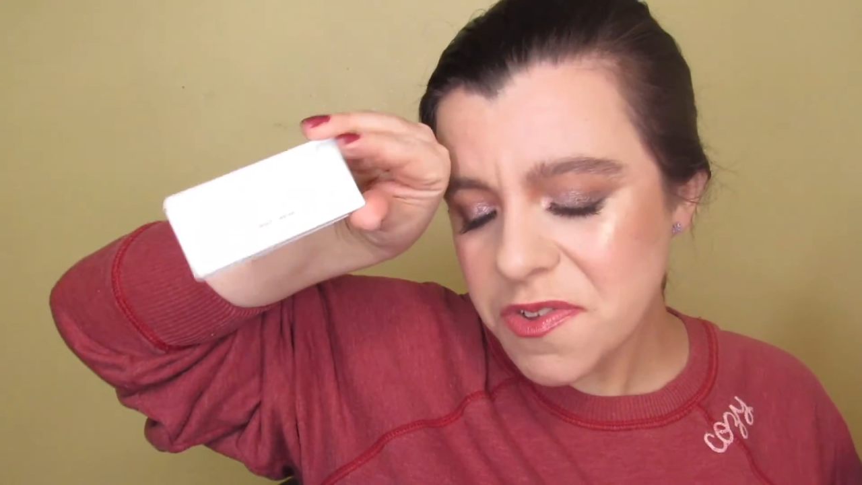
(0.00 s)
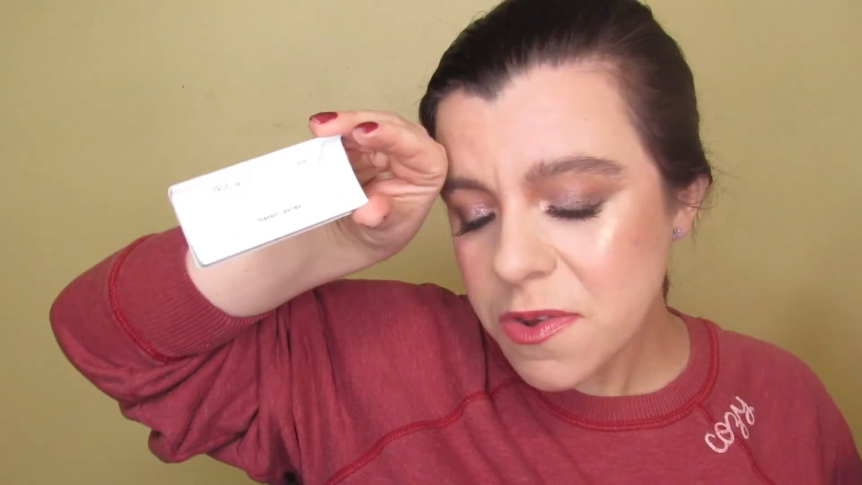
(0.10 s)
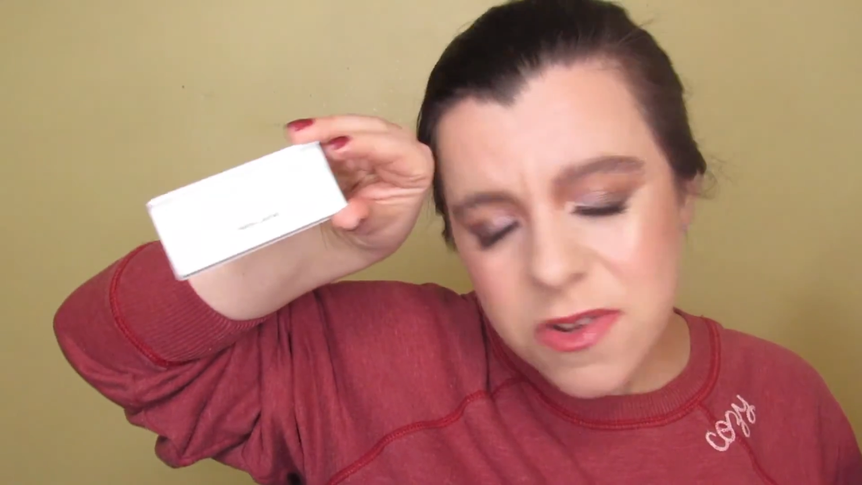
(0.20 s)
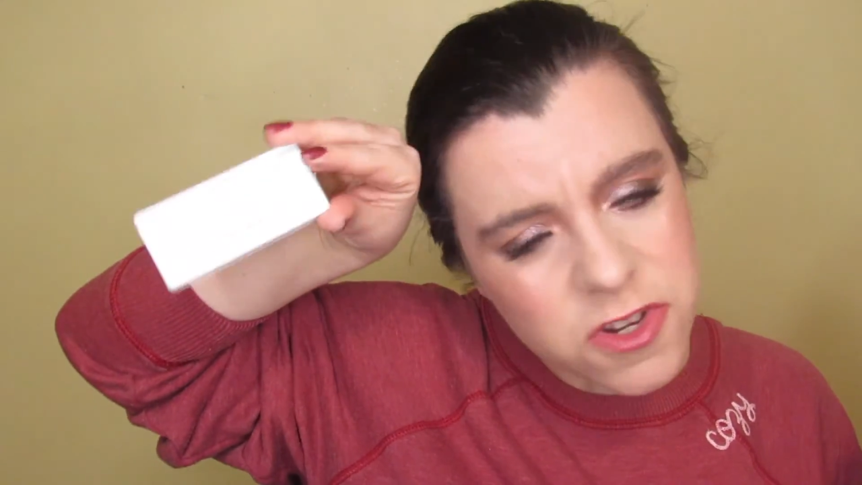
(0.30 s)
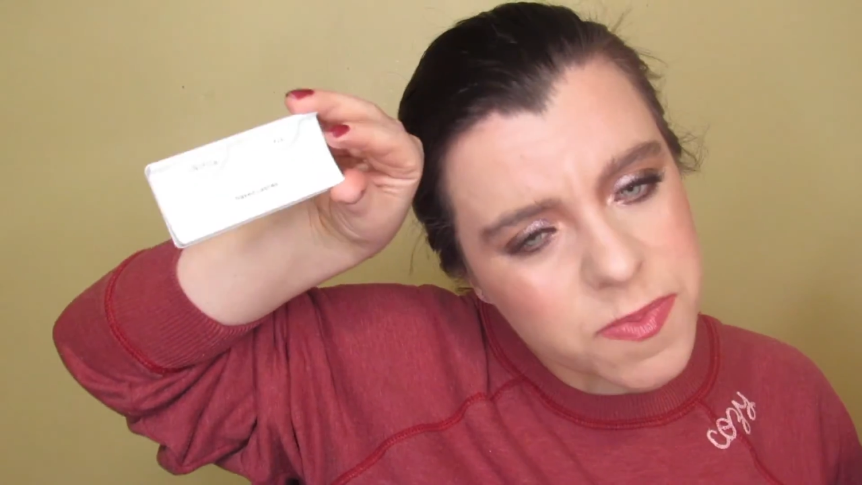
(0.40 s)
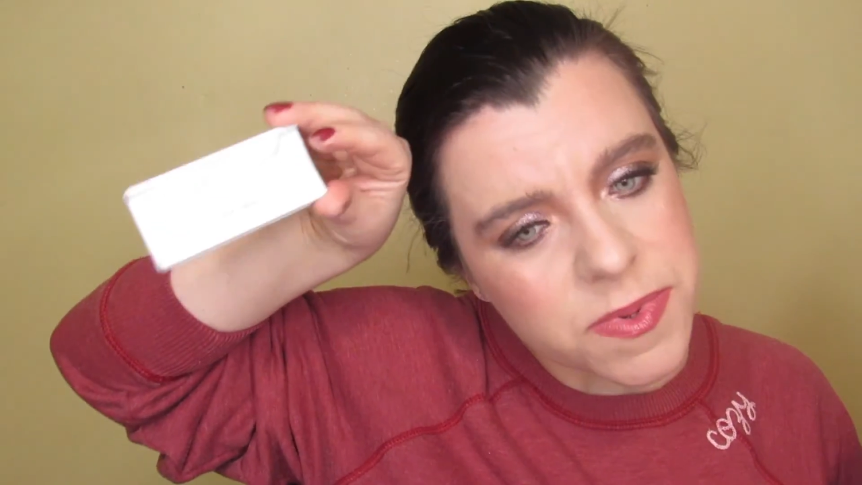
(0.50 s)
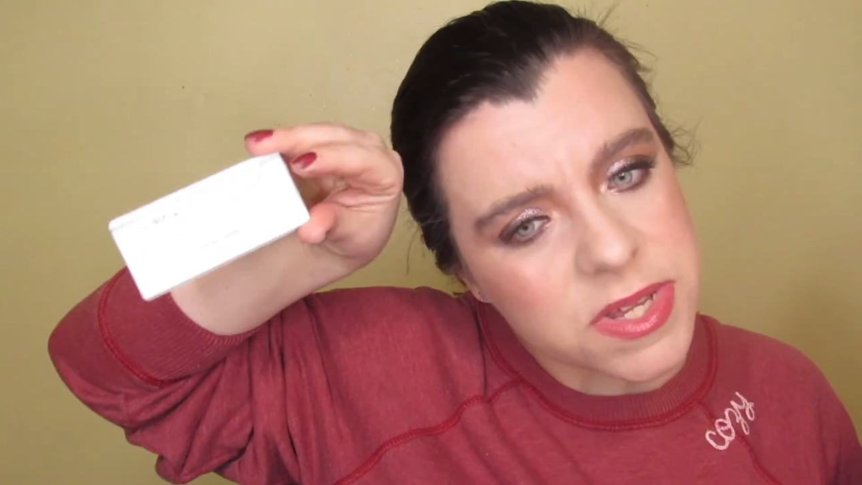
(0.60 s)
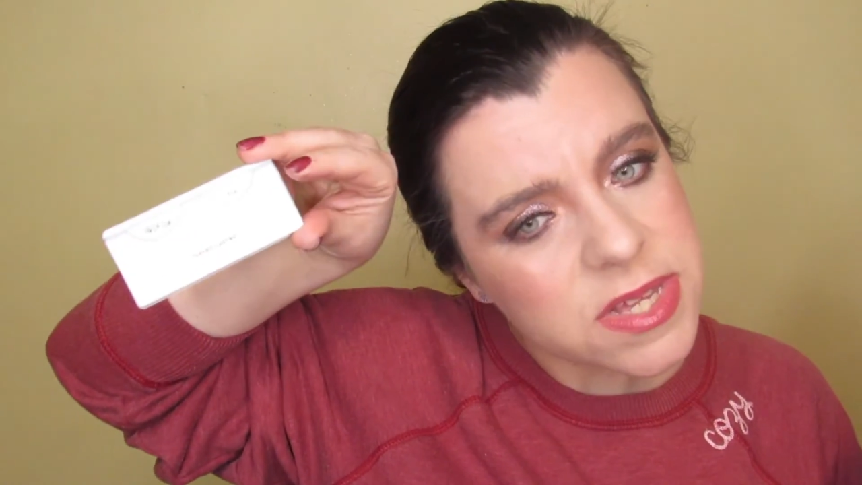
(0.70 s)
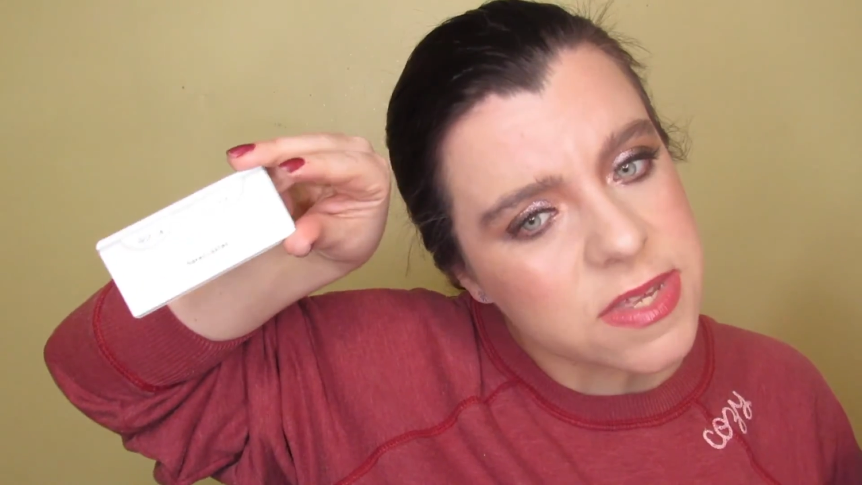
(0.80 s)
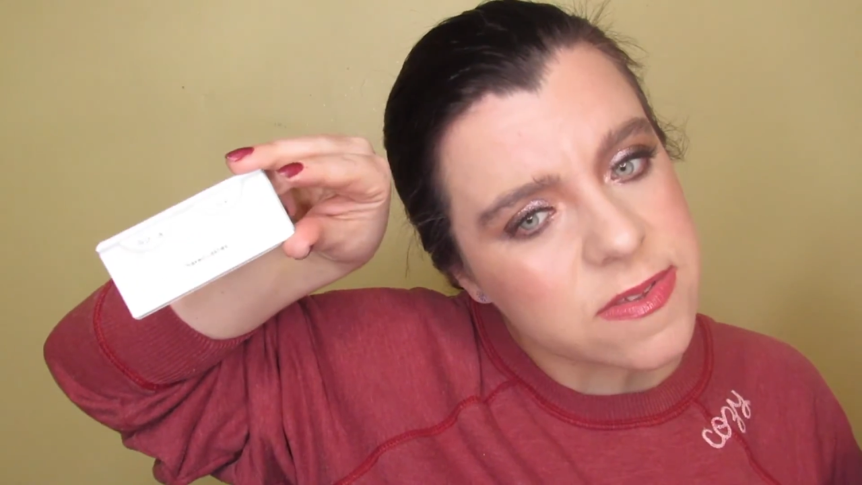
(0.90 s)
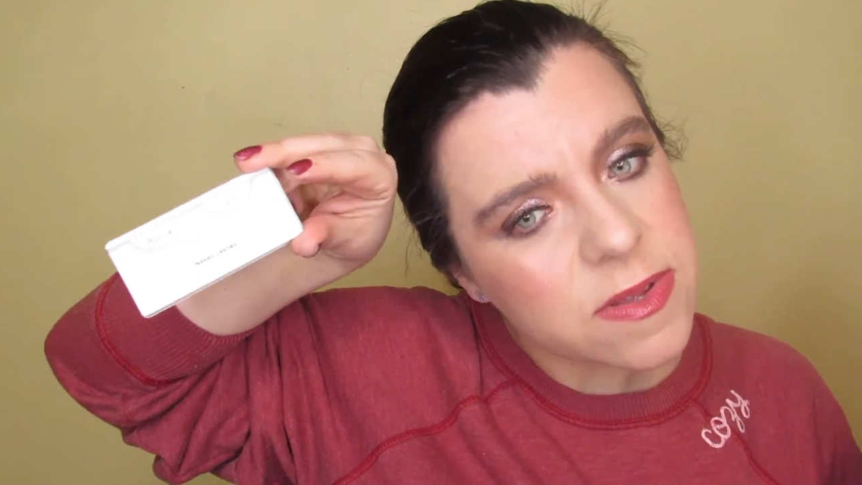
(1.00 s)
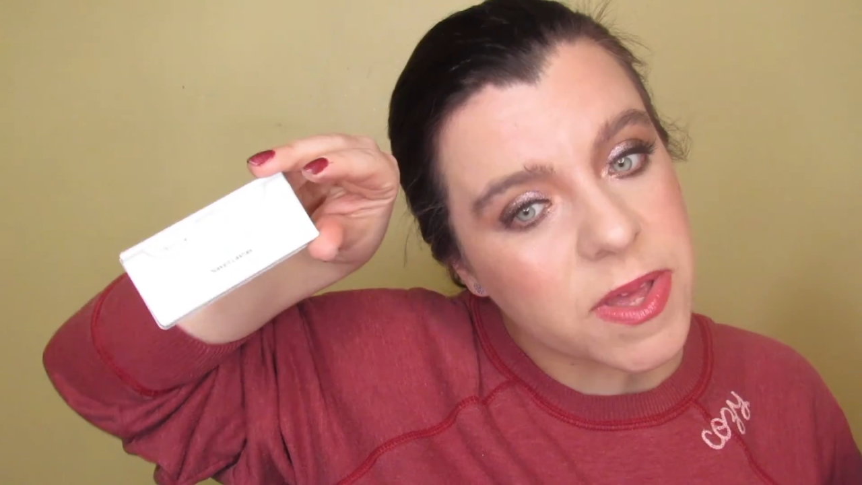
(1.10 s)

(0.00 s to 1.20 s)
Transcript: They're actually pretty easy.